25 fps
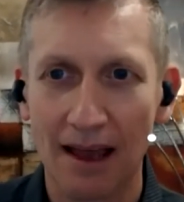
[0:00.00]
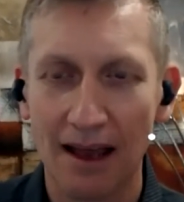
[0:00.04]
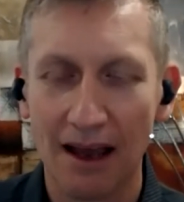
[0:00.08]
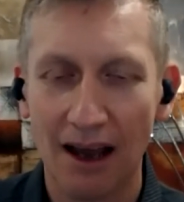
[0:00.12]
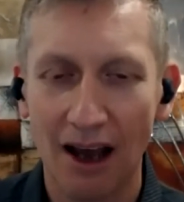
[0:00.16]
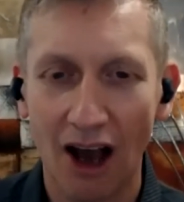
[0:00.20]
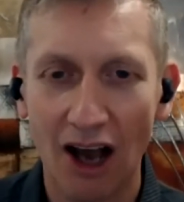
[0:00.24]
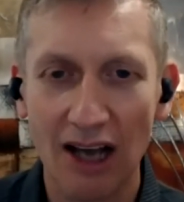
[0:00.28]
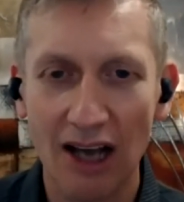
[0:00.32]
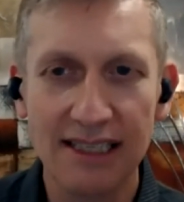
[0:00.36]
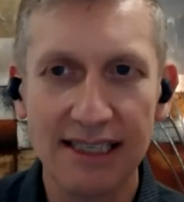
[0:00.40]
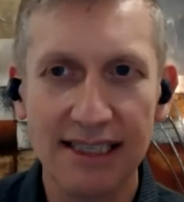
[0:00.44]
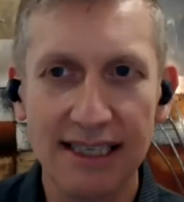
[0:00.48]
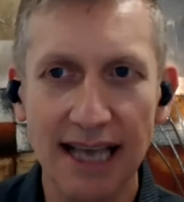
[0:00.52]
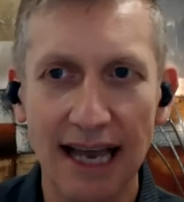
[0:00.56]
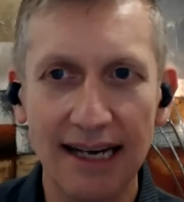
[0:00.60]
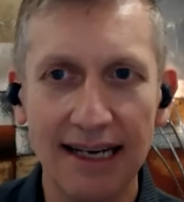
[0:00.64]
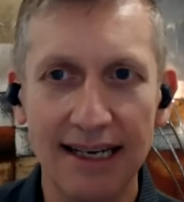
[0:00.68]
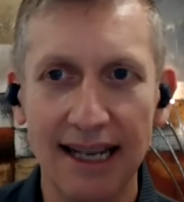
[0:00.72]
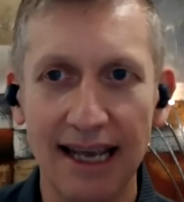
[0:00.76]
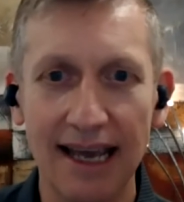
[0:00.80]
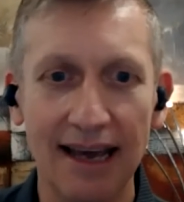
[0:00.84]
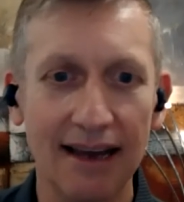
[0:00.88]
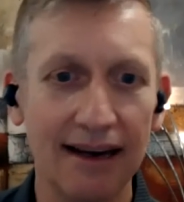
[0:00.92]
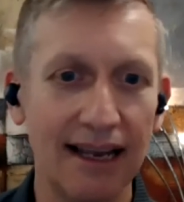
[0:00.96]
I sat
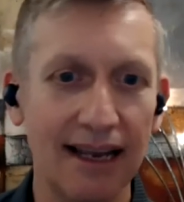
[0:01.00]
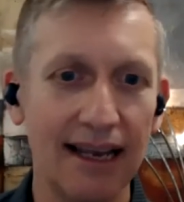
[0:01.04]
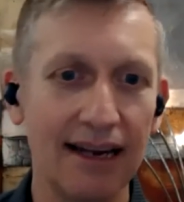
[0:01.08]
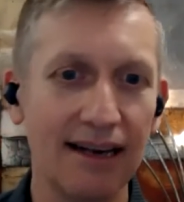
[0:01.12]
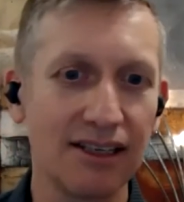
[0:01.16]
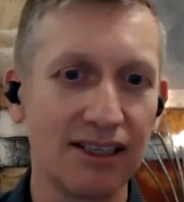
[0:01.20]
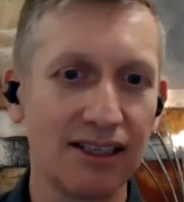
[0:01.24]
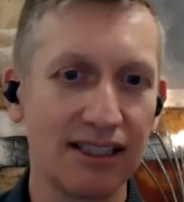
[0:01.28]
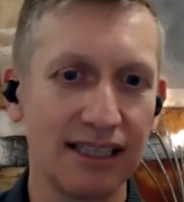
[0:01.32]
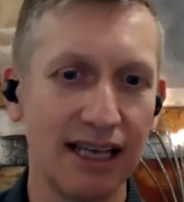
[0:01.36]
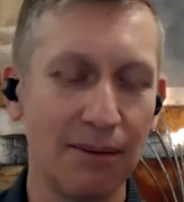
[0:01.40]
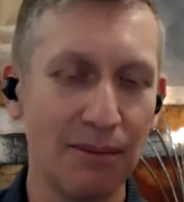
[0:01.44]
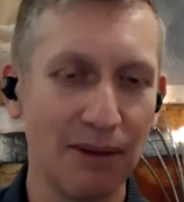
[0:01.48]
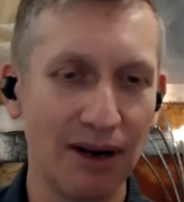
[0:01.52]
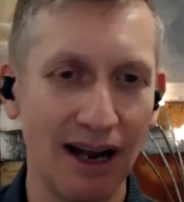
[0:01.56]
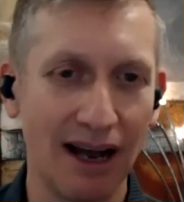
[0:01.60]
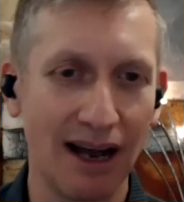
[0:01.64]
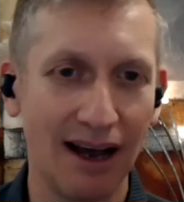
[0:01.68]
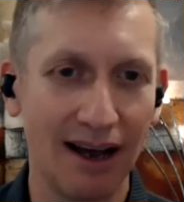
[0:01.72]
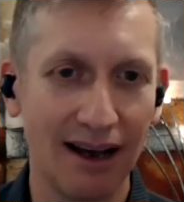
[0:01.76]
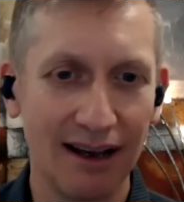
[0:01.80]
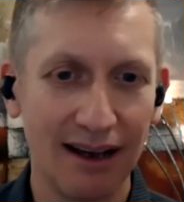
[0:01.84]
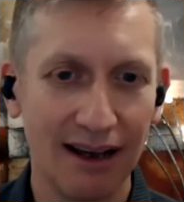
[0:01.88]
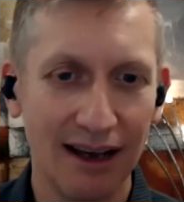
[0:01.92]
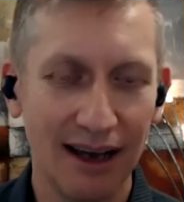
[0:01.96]
down in a seminar
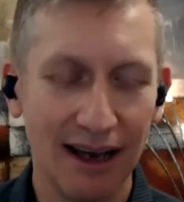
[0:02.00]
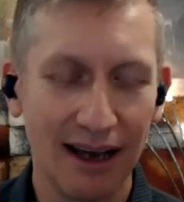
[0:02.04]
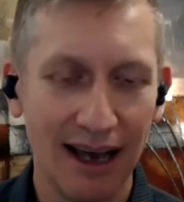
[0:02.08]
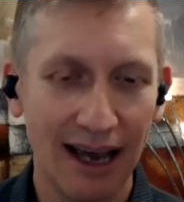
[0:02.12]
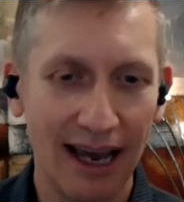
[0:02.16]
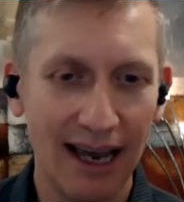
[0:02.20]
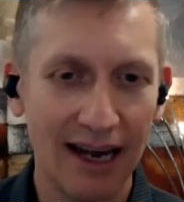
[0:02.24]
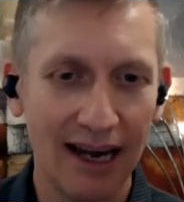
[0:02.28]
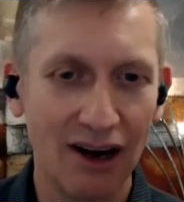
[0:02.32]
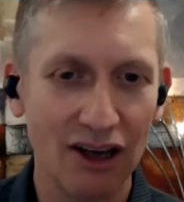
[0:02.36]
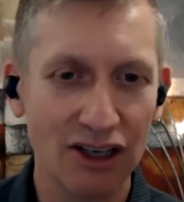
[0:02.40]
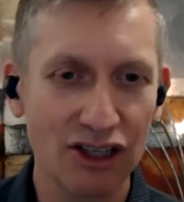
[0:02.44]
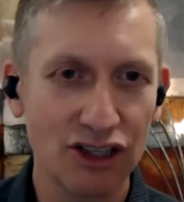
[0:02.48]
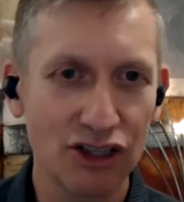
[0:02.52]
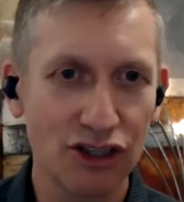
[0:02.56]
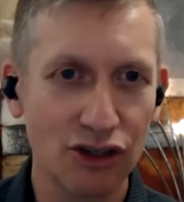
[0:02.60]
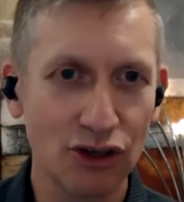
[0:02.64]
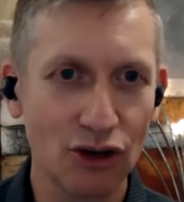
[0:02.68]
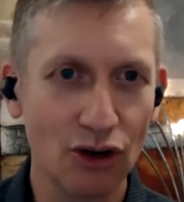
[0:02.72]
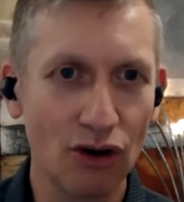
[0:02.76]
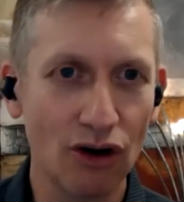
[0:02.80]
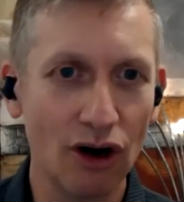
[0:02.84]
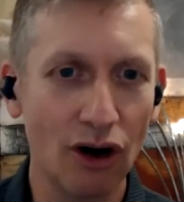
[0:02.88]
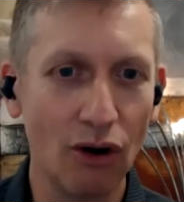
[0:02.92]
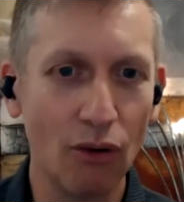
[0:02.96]
and I
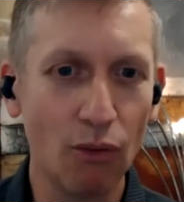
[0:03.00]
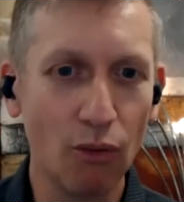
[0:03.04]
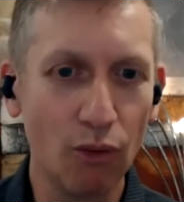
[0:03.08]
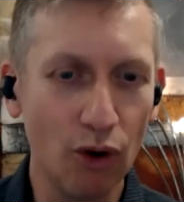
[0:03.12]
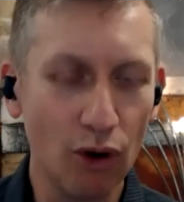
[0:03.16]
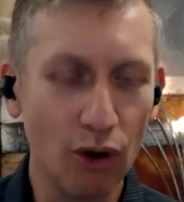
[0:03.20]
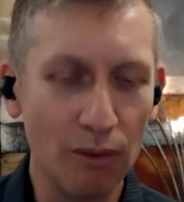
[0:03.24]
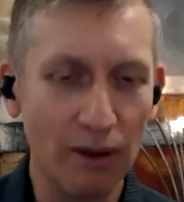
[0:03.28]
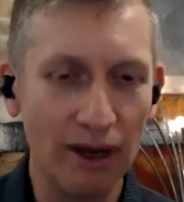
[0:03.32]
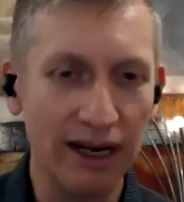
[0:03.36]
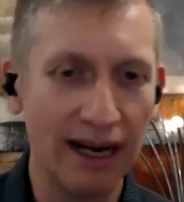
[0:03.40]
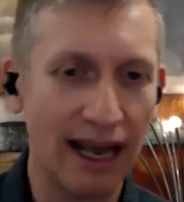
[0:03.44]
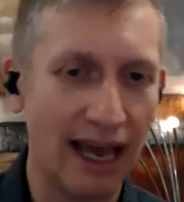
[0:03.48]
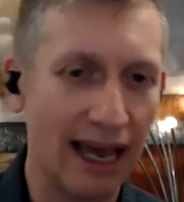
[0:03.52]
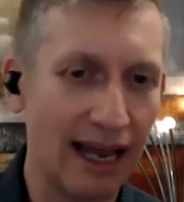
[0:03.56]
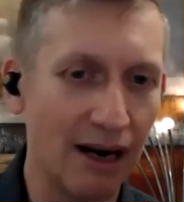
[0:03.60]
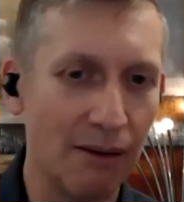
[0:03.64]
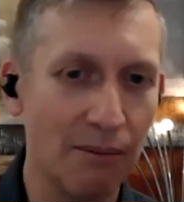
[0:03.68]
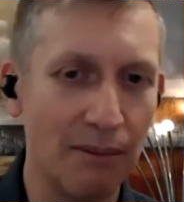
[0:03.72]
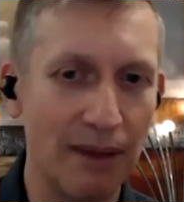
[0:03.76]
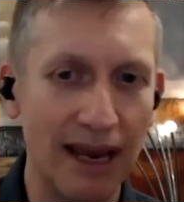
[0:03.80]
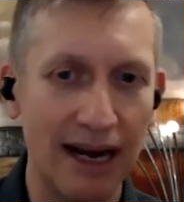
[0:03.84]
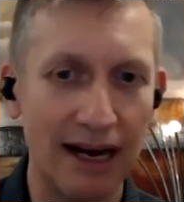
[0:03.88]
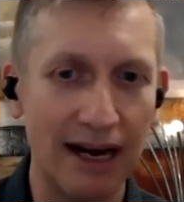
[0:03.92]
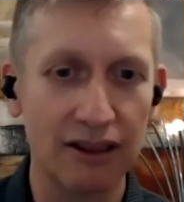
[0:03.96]
saw a woman and a
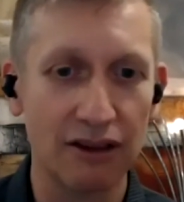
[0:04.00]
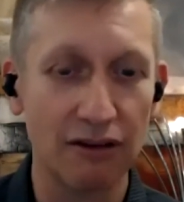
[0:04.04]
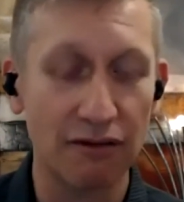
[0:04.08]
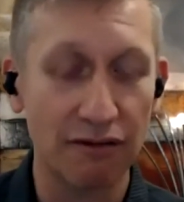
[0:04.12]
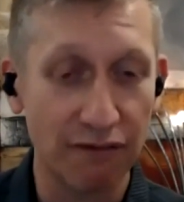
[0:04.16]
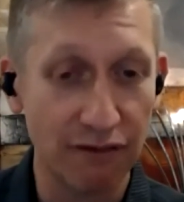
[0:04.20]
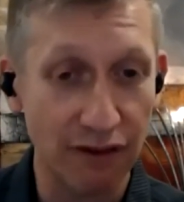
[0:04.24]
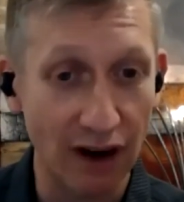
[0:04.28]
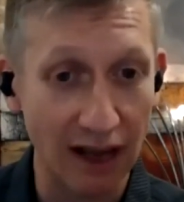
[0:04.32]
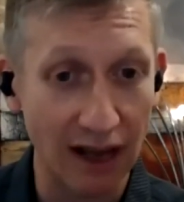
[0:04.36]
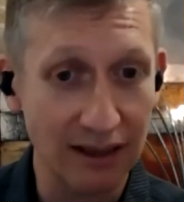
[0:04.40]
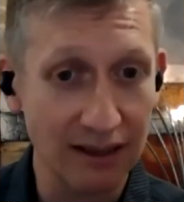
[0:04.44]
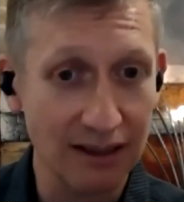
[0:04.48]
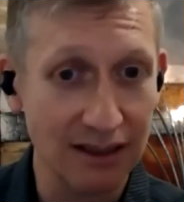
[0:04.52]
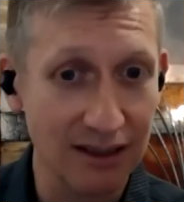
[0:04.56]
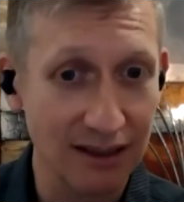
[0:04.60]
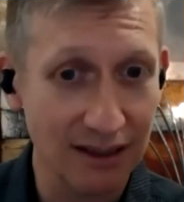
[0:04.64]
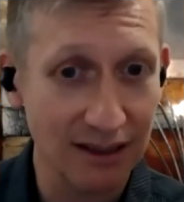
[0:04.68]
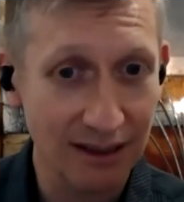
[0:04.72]
man at the front.